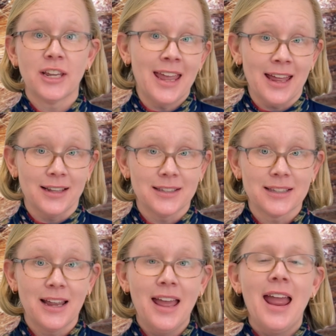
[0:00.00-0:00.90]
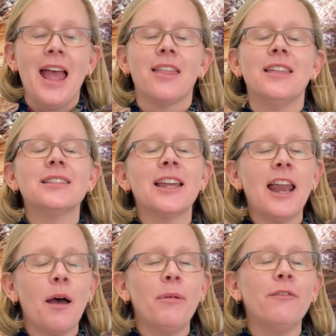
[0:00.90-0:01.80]
kids. This can
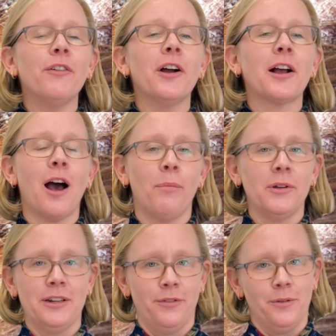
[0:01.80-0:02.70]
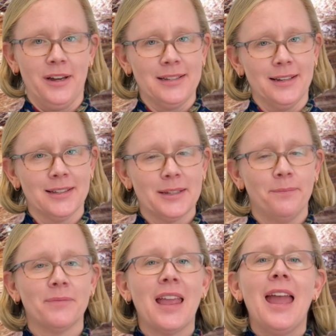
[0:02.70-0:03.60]
happen for a couple different reasons.
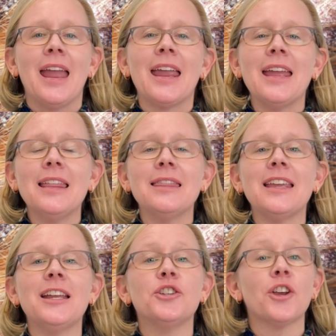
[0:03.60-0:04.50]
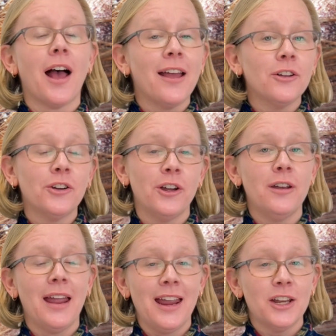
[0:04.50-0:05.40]
In the
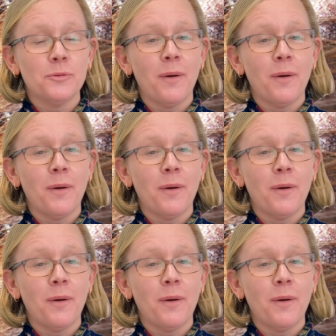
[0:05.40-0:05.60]
childhood age